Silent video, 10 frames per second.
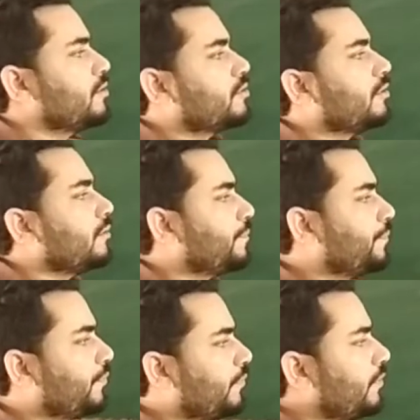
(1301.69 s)
So
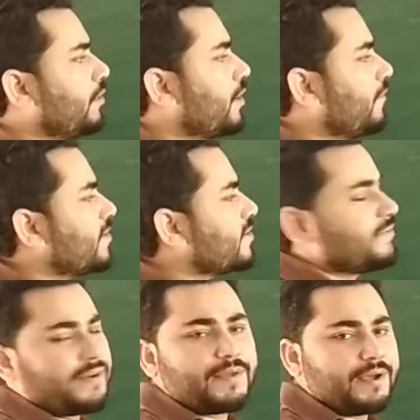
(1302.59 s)
rivers
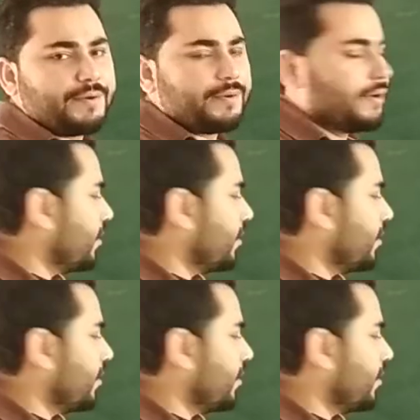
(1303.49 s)
were there.